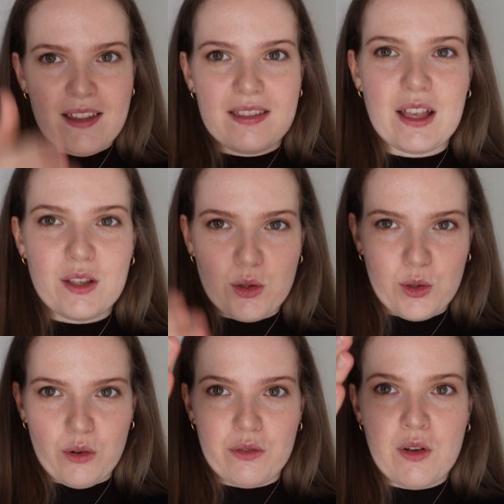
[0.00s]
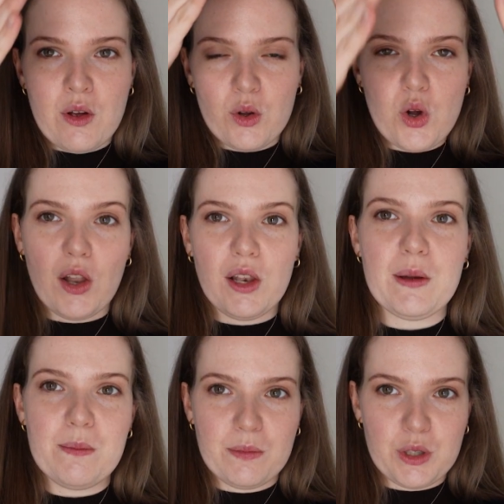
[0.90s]
that sort of
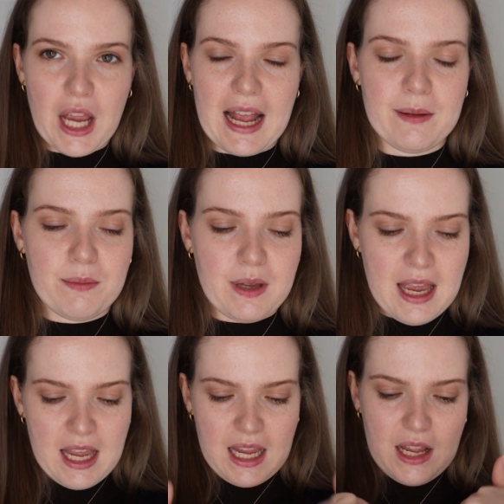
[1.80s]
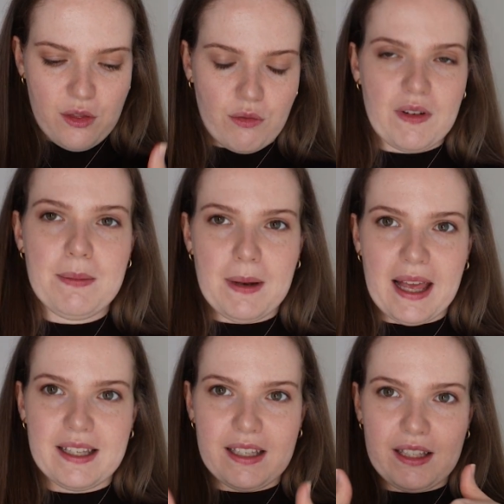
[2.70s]
column shape in 3
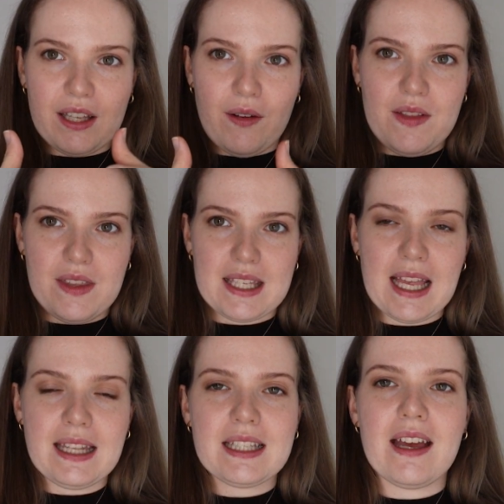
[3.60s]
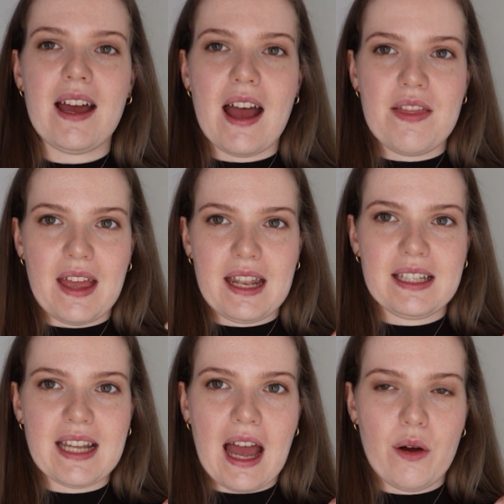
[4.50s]
places, so in the center and then
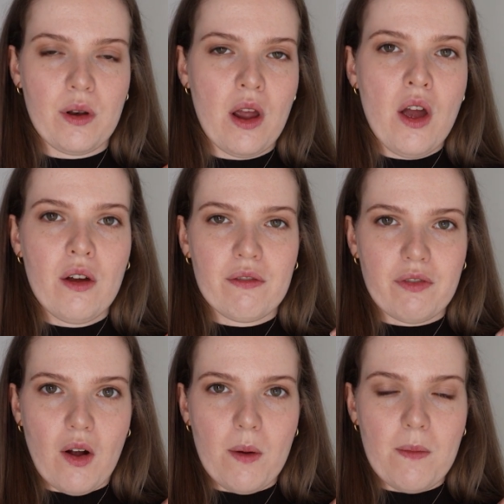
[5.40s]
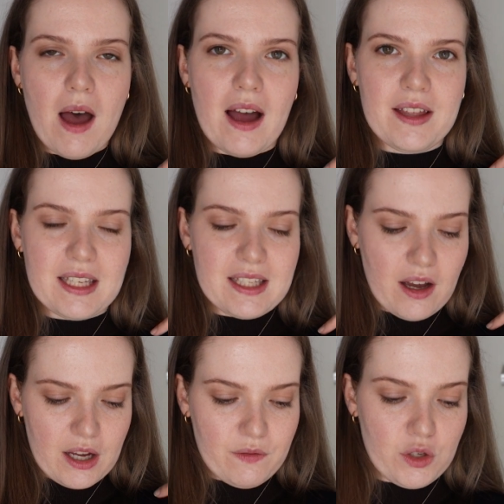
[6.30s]
down from either
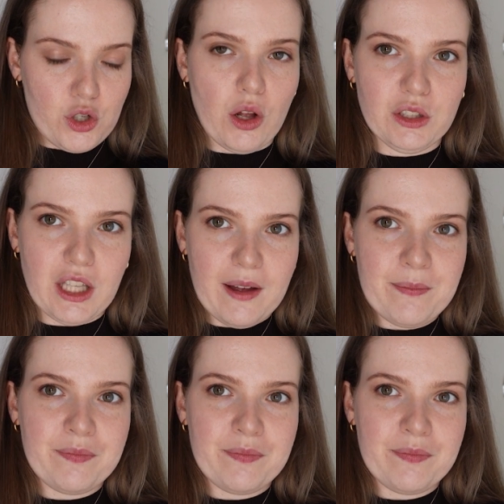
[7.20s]
side of the shoulder.